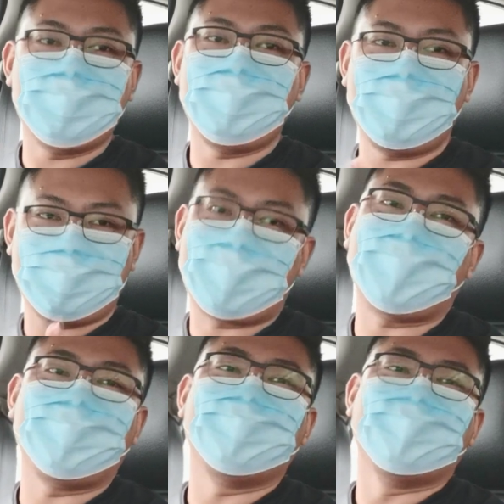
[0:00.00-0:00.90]
I will be
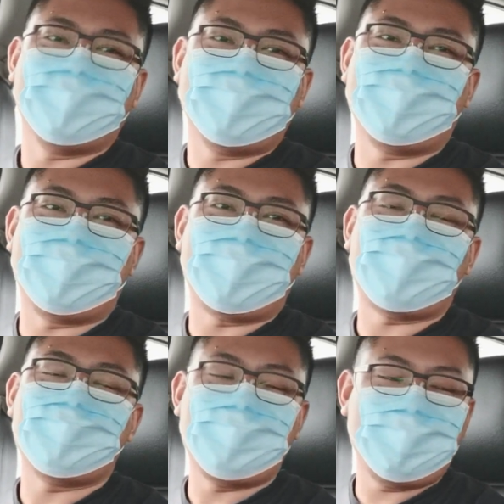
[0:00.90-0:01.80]
fine. Yeah,
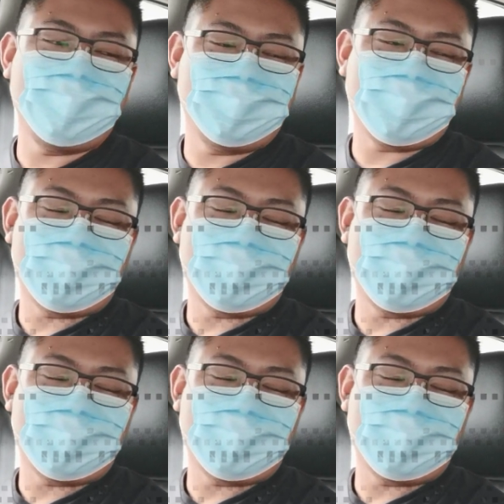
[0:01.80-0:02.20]
I will be